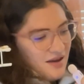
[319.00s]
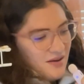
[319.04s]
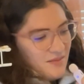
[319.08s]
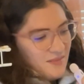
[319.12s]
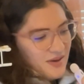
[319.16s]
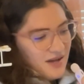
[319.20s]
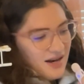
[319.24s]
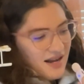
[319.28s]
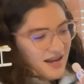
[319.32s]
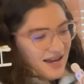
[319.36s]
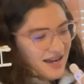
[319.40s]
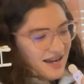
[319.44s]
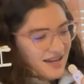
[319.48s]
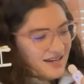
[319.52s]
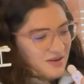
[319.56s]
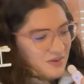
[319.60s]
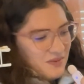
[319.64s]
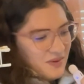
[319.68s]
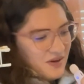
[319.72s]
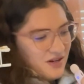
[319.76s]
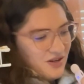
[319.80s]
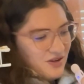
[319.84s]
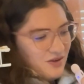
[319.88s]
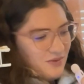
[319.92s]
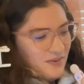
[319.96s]
But I kind of
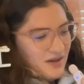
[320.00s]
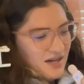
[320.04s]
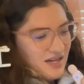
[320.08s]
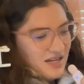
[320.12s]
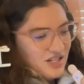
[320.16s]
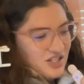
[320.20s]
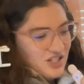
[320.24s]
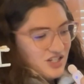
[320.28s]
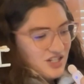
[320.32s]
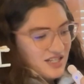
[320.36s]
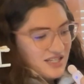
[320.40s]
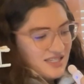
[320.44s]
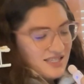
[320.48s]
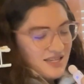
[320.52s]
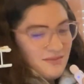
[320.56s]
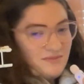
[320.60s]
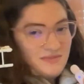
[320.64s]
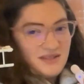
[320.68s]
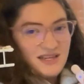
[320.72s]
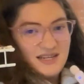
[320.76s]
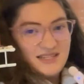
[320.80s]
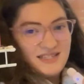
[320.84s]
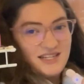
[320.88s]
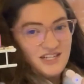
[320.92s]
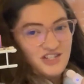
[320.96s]
want to because she
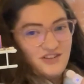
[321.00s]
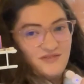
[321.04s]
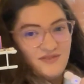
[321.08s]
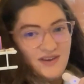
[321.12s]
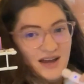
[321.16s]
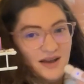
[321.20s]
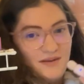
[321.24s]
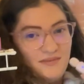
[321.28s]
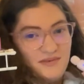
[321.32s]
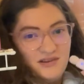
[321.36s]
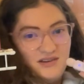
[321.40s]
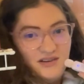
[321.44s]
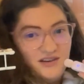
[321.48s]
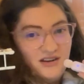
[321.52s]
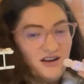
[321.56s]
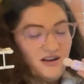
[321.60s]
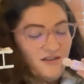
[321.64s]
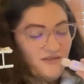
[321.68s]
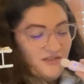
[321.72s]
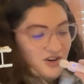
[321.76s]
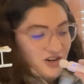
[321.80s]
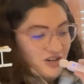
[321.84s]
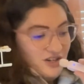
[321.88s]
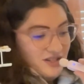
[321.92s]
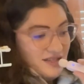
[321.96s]
seems like such a vibe in and
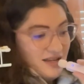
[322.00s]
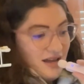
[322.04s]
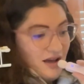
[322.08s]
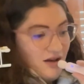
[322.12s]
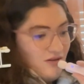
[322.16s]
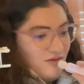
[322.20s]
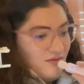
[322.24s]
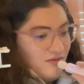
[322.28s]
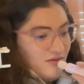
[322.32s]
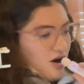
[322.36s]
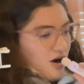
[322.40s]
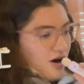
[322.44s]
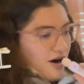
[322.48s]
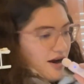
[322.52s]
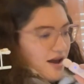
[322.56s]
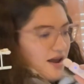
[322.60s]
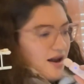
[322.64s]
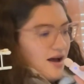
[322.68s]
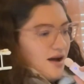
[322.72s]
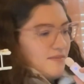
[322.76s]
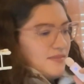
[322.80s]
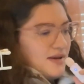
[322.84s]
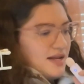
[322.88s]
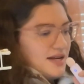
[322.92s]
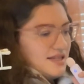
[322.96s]
of herself. All right,
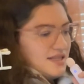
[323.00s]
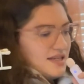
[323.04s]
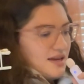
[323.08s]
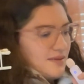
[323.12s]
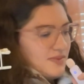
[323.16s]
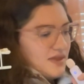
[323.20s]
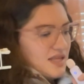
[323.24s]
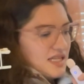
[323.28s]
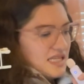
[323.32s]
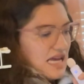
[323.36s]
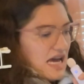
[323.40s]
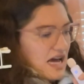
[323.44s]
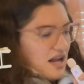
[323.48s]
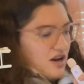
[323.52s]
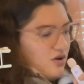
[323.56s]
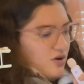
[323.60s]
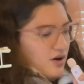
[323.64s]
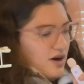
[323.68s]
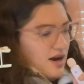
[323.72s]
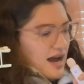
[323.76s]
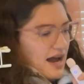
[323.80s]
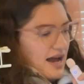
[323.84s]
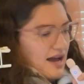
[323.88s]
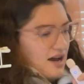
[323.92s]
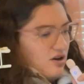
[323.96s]
I'm going to skip this
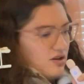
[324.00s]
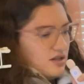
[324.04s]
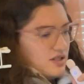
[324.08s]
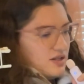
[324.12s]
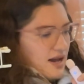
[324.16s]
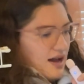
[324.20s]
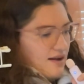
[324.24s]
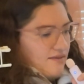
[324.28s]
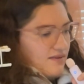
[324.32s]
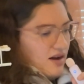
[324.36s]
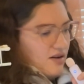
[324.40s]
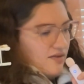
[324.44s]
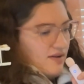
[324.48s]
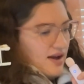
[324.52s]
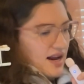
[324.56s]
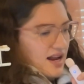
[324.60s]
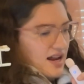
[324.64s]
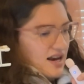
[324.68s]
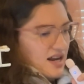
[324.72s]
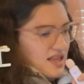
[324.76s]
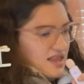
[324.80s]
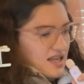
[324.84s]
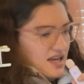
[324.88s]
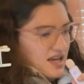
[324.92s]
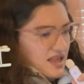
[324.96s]
category. I also have not read
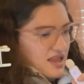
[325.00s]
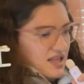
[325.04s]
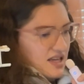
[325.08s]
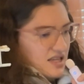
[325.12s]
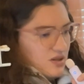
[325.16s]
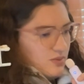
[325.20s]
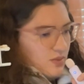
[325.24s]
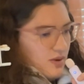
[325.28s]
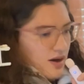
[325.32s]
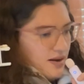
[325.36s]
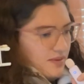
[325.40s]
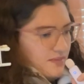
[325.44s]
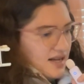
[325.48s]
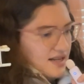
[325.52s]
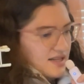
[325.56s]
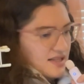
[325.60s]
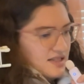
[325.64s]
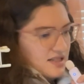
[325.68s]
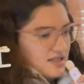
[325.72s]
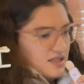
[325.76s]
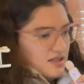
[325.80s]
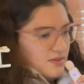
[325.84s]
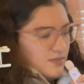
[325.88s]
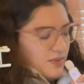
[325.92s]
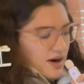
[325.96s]
anything in this one. That
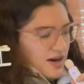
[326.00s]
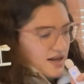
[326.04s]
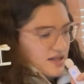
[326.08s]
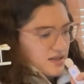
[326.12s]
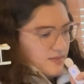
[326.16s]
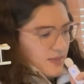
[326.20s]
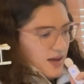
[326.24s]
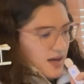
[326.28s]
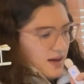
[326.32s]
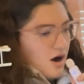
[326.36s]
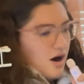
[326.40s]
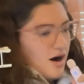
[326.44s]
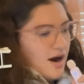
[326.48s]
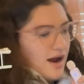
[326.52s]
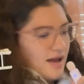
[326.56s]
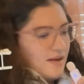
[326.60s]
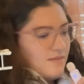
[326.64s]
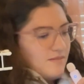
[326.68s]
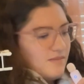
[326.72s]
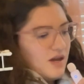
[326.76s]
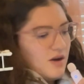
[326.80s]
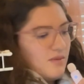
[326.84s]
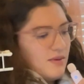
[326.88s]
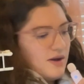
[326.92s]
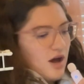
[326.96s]
doesn't surprise me. All right,
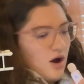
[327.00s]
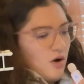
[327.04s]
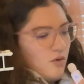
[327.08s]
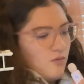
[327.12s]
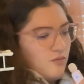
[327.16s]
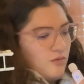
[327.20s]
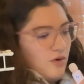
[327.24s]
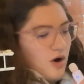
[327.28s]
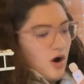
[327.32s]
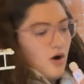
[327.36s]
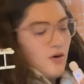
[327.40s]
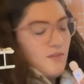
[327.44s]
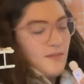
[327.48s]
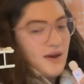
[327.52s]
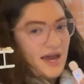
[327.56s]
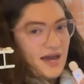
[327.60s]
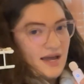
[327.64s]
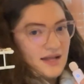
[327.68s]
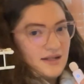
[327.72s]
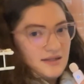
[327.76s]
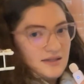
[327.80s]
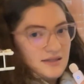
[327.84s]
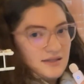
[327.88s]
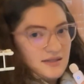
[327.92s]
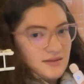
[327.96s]
here we go.
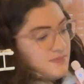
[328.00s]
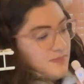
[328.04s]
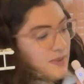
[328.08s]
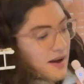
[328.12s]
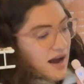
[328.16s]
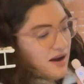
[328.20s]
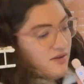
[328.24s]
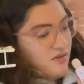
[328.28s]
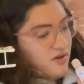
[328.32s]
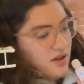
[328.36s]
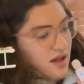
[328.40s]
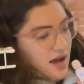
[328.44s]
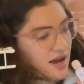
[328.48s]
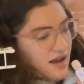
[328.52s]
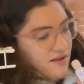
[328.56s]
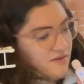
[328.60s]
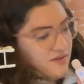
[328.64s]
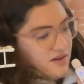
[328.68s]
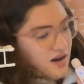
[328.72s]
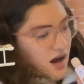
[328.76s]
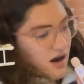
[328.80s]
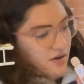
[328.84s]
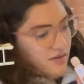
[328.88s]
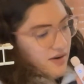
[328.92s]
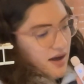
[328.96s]
Romance. Spiral I have
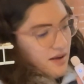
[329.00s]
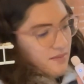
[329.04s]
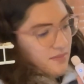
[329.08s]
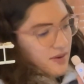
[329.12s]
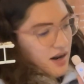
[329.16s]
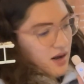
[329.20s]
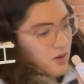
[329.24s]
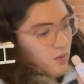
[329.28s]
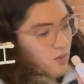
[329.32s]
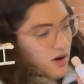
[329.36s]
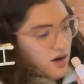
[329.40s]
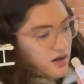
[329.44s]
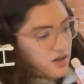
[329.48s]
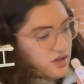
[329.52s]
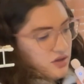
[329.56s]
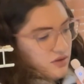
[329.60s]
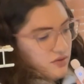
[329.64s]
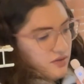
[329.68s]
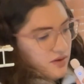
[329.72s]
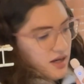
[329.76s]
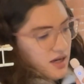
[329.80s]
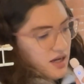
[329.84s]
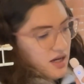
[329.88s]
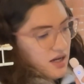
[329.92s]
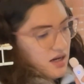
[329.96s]
not read, but I want
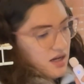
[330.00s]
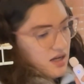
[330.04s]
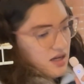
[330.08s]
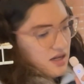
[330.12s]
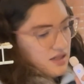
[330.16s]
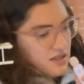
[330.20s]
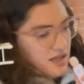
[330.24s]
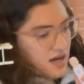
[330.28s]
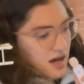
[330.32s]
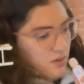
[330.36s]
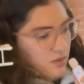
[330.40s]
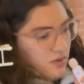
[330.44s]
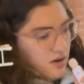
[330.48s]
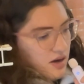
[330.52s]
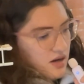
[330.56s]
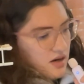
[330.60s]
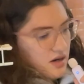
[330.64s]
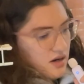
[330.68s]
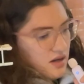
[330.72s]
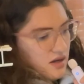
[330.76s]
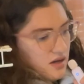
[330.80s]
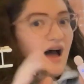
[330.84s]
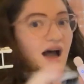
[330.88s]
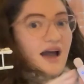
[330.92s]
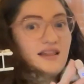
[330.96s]
to read because that
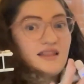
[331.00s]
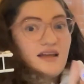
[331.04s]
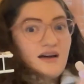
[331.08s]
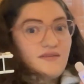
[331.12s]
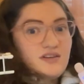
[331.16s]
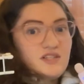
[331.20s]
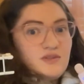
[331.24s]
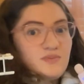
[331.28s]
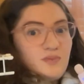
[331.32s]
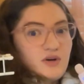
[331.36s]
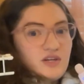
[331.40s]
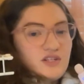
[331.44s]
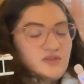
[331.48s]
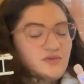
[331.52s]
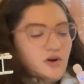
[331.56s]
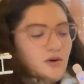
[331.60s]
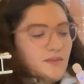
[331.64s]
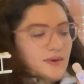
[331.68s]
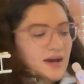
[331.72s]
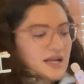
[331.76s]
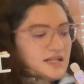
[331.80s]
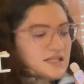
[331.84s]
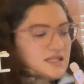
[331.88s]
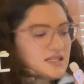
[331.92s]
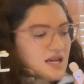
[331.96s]
one, I love a sports
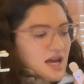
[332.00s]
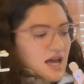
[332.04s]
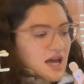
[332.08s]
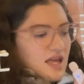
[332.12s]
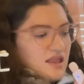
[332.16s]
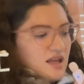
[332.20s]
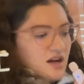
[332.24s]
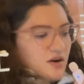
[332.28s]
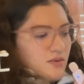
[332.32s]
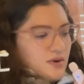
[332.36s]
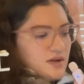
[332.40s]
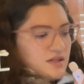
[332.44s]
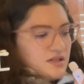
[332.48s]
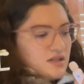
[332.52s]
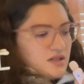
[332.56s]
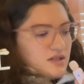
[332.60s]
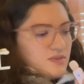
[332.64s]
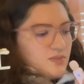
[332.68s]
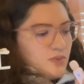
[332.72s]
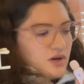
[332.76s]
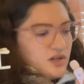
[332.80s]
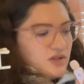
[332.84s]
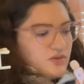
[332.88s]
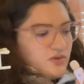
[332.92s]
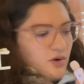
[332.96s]
romance. And there was a
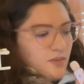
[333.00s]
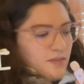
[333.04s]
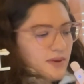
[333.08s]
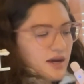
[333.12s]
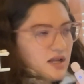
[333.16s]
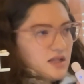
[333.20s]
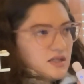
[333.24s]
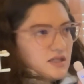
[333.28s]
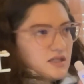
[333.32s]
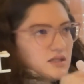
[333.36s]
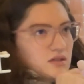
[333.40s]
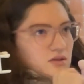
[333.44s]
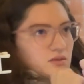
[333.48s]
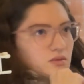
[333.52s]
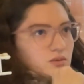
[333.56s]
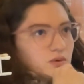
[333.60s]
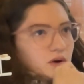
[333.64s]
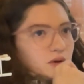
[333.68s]
sports romance.